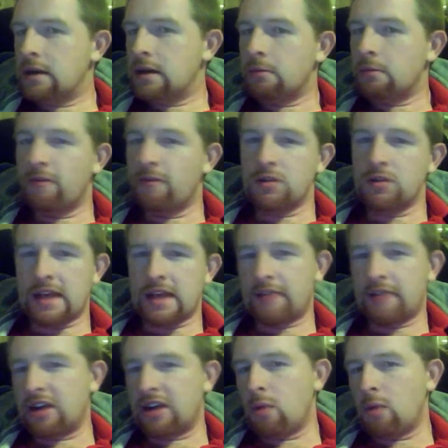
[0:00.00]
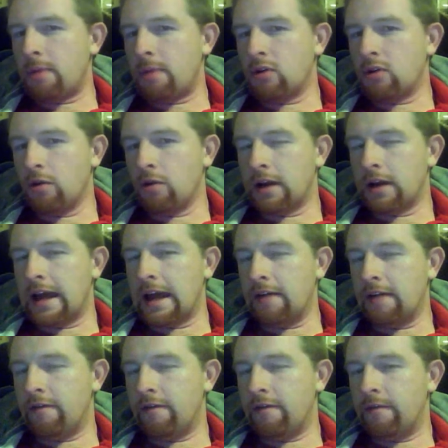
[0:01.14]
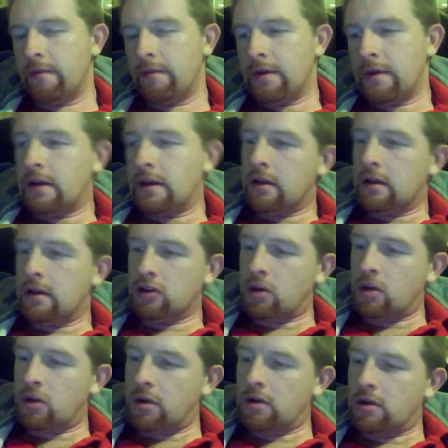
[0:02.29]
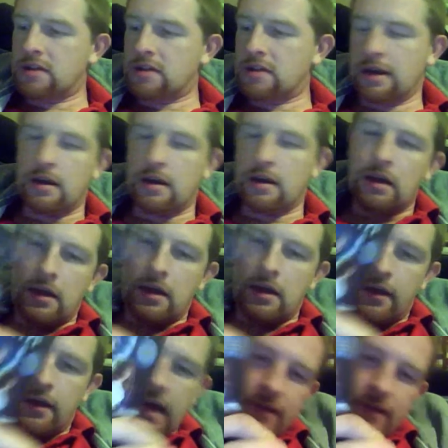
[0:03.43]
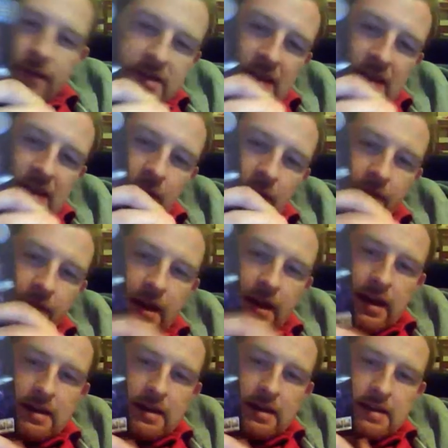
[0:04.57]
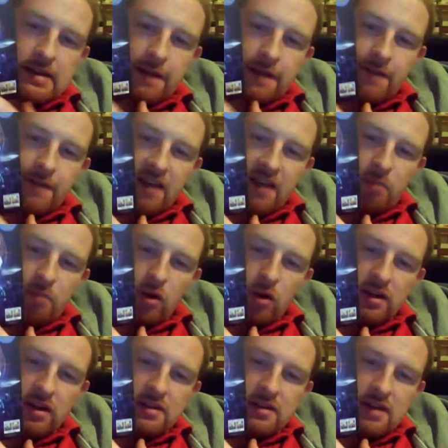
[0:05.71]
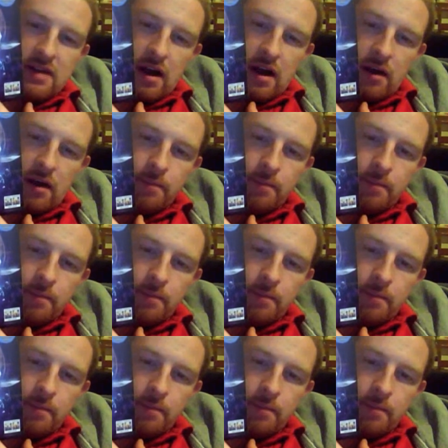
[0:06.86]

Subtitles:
But first they have to get a weapon called the glaive. I'll show you what it looks like. The glaive itself is a 5-pointed star.